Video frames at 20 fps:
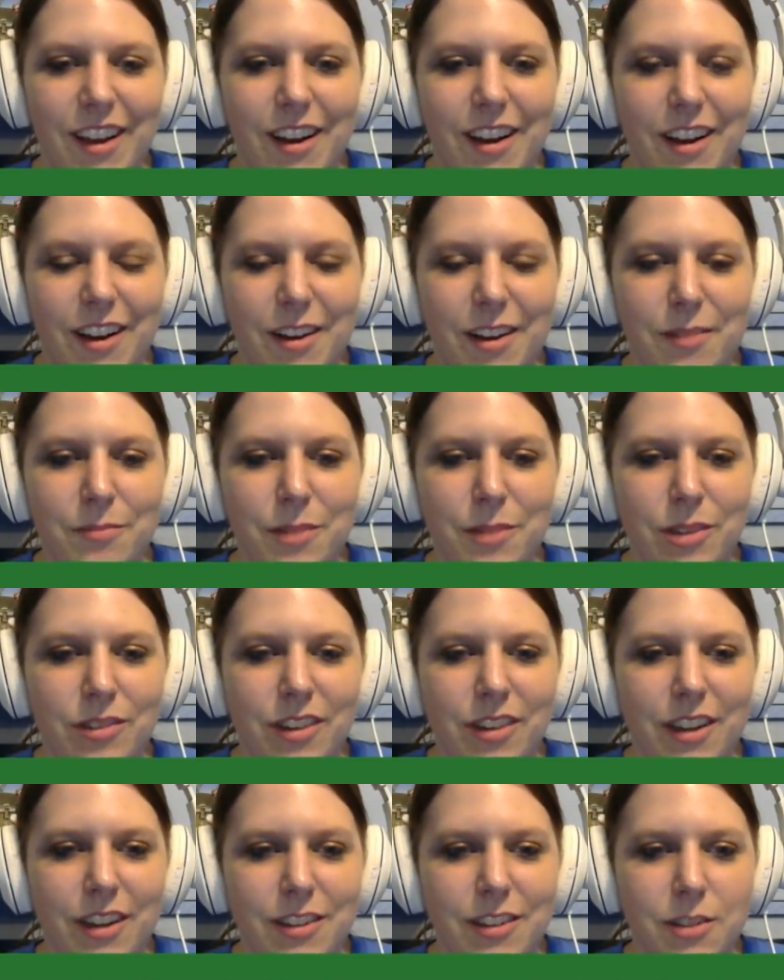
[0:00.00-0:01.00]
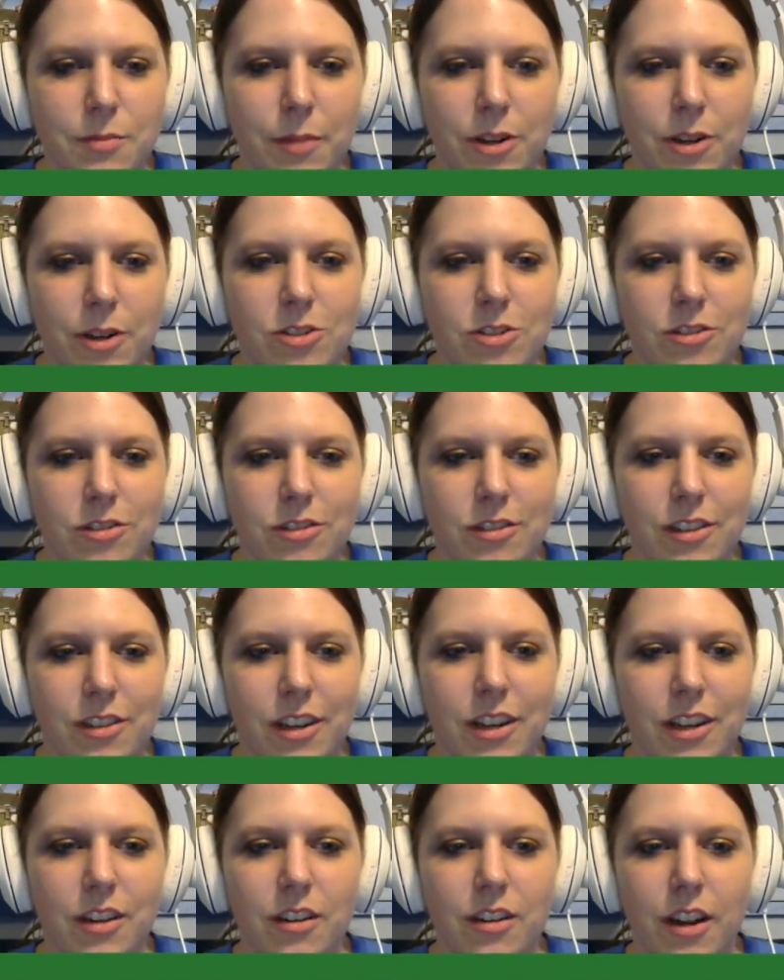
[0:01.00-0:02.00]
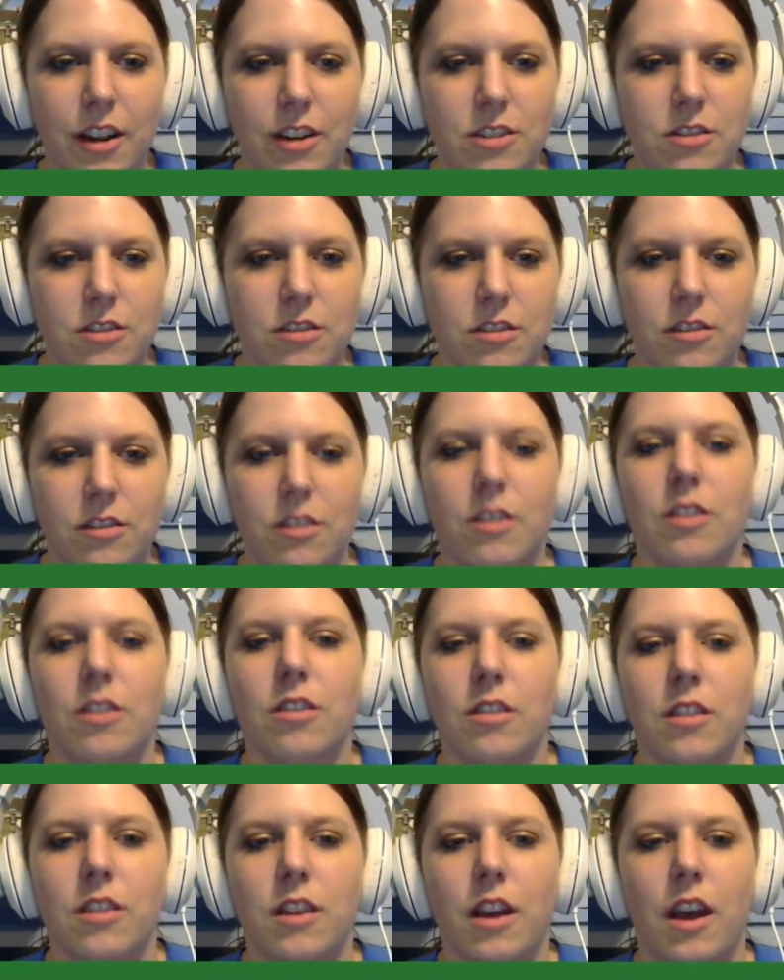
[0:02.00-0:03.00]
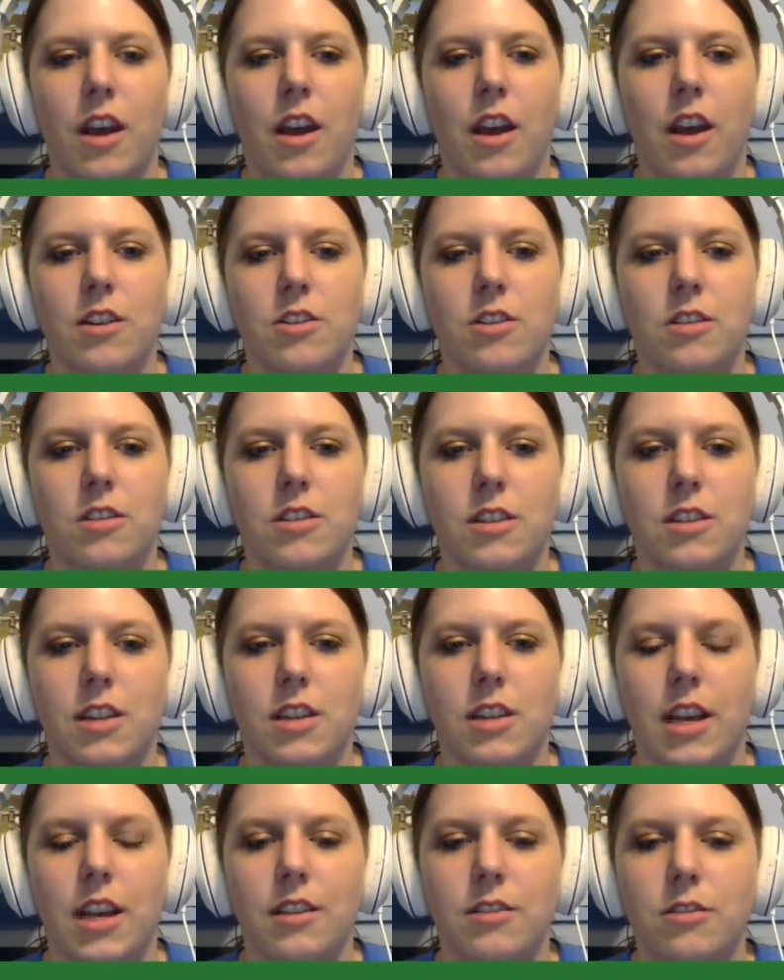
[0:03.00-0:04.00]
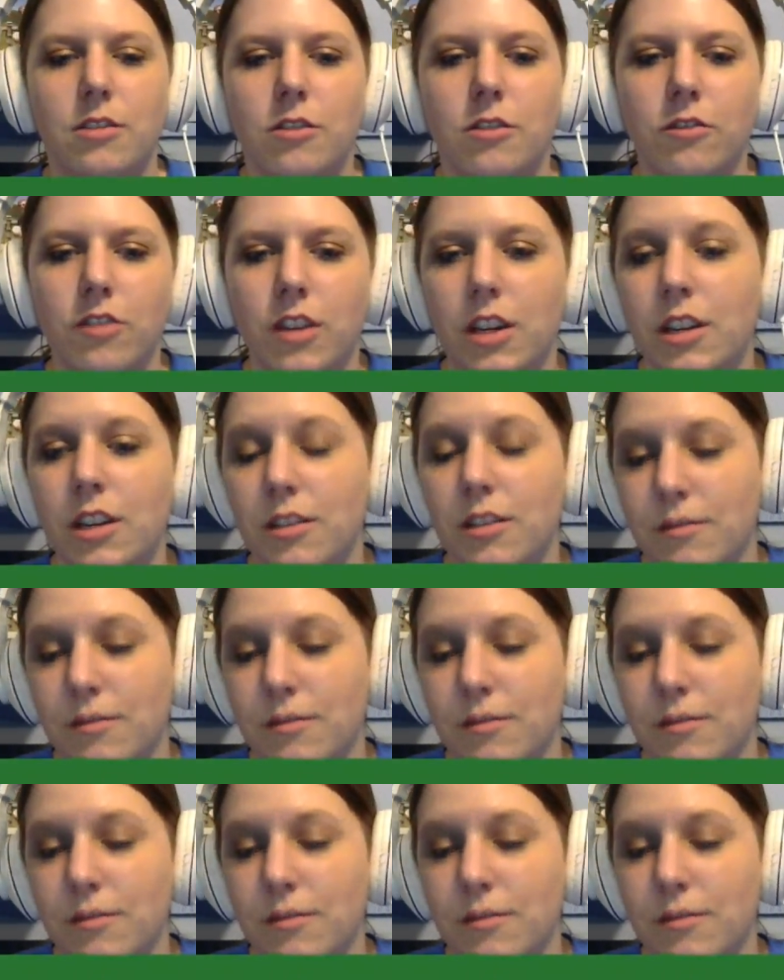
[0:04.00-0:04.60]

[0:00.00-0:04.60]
You get a special International Earth Cache Day souvenir.